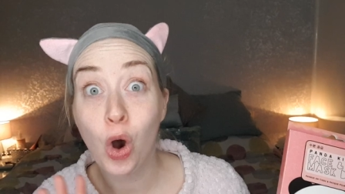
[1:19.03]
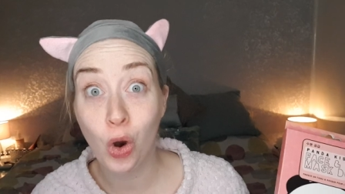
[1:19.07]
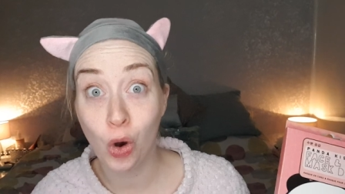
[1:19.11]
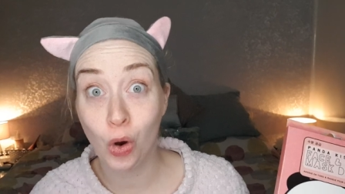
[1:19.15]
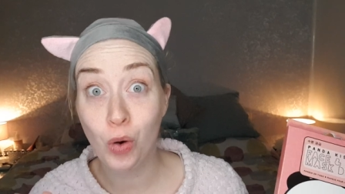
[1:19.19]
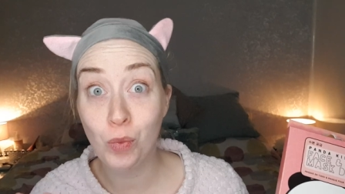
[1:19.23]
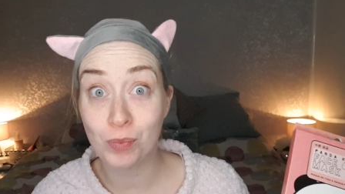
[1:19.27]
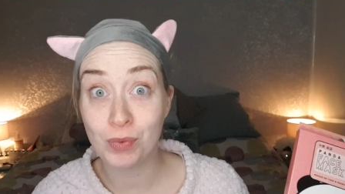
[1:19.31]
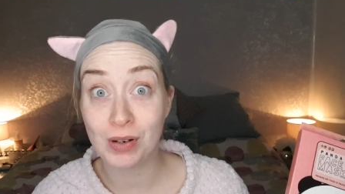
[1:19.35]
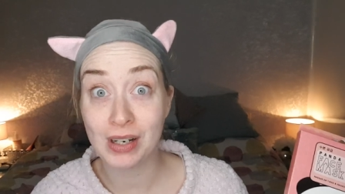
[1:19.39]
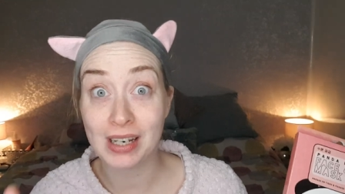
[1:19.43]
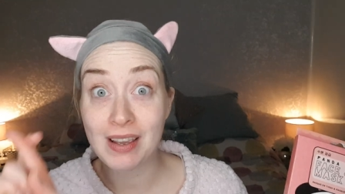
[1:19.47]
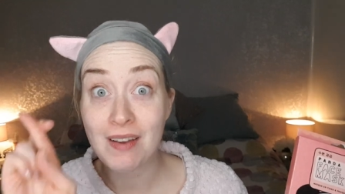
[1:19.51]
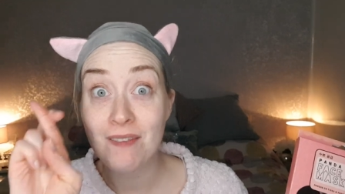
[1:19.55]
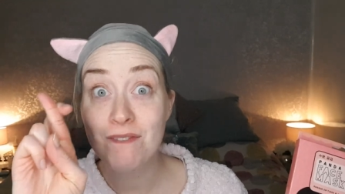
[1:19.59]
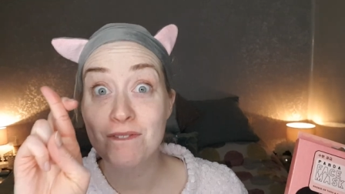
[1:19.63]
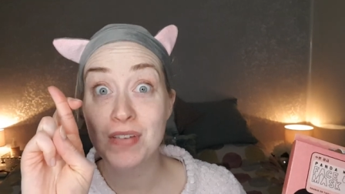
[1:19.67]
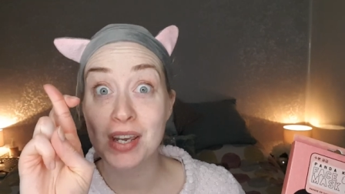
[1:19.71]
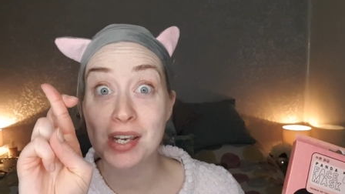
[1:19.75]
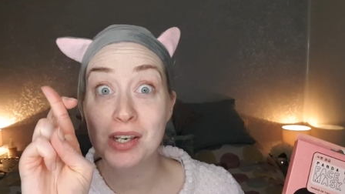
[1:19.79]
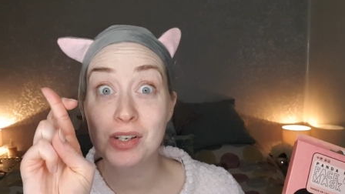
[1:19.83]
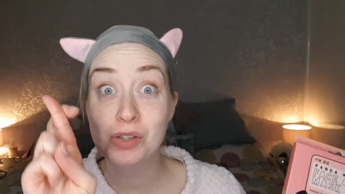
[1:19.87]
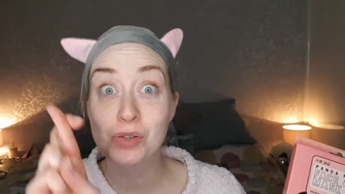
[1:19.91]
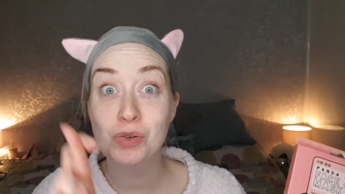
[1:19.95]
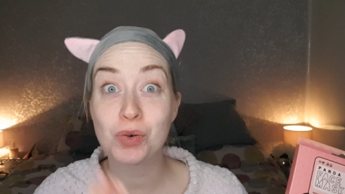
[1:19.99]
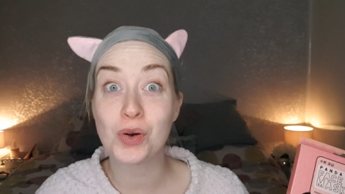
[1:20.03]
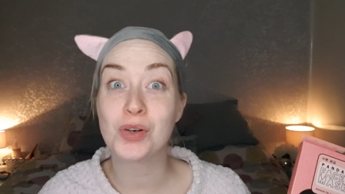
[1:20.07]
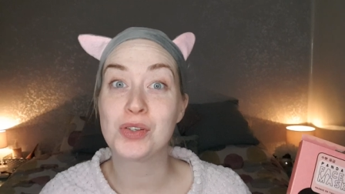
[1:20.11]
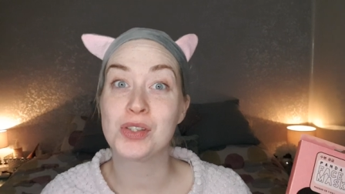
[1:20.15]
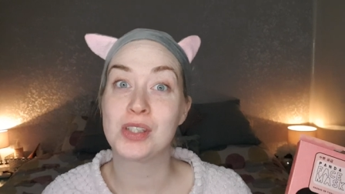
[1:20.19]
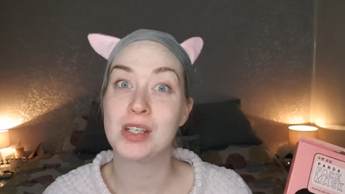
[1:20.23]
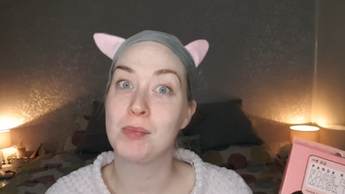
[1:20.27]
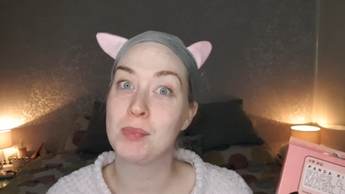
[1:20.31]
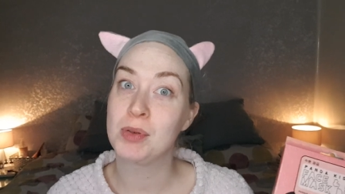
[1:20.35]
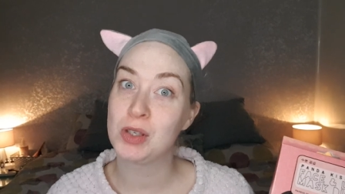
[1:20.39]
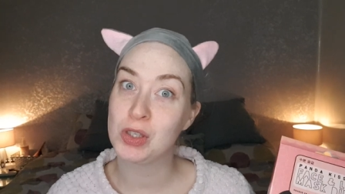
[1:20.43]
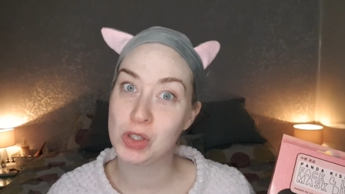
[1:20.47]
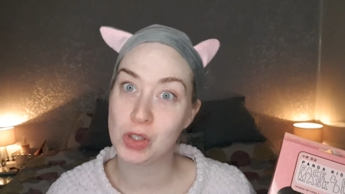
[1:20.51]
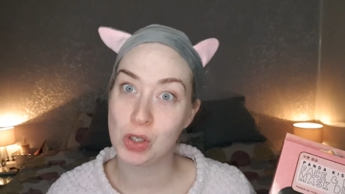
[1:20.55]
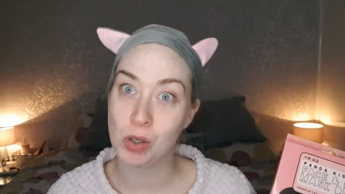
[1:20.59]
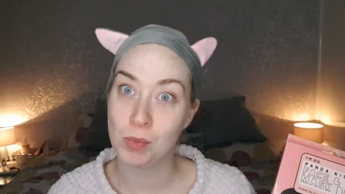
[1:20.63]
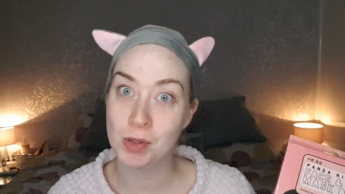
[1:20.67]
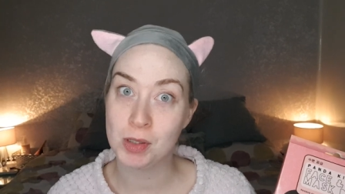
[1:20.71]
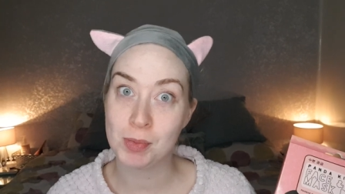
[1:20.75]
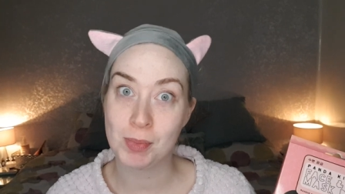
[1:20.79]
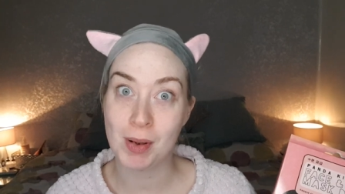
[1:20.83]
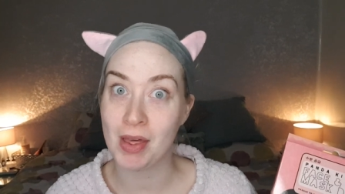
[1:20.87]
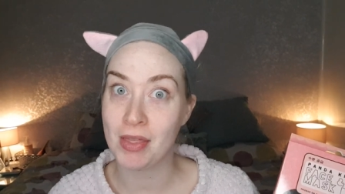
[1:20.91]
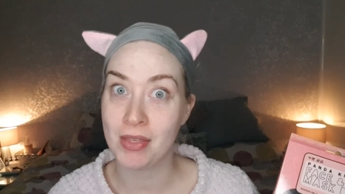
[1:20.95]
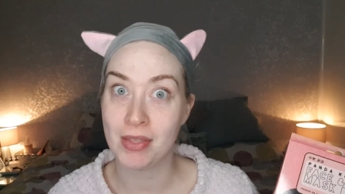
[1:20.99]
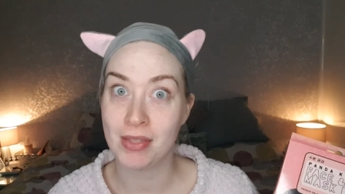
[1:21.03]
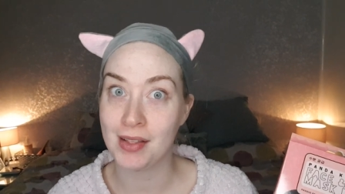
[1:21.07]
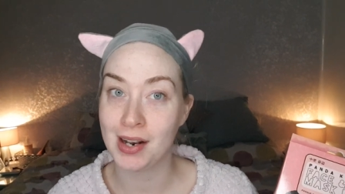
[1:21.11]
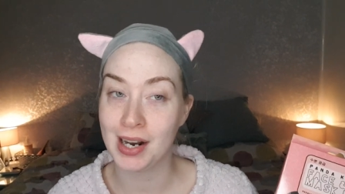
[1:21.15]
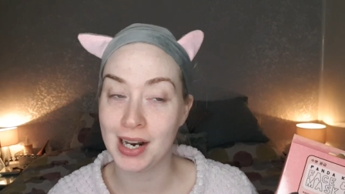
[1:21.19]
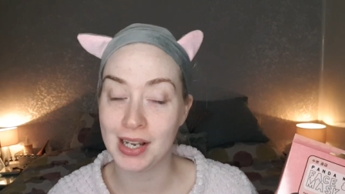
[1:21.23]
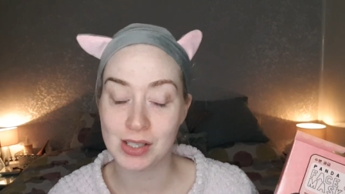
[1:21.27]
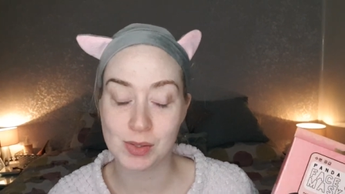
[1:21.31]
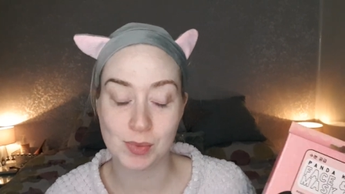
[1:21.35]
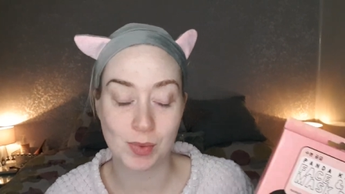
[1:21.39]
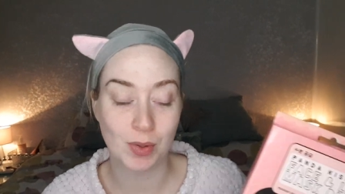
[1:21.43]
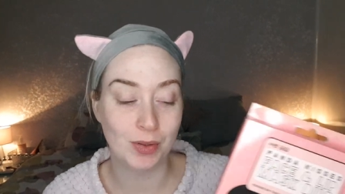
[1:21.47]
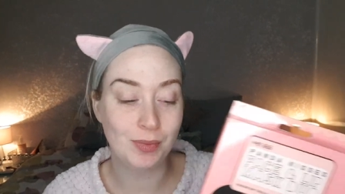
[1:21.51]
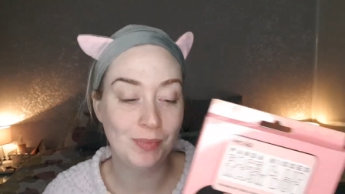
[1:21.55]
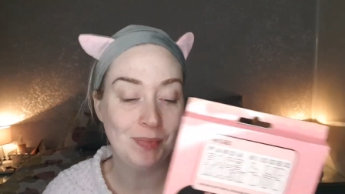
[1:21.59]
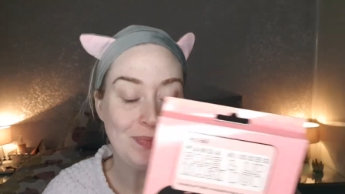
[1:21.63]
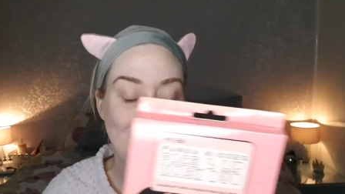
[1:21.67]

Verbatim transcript: hopefully, fingers crossed it'll be so much better than the last one.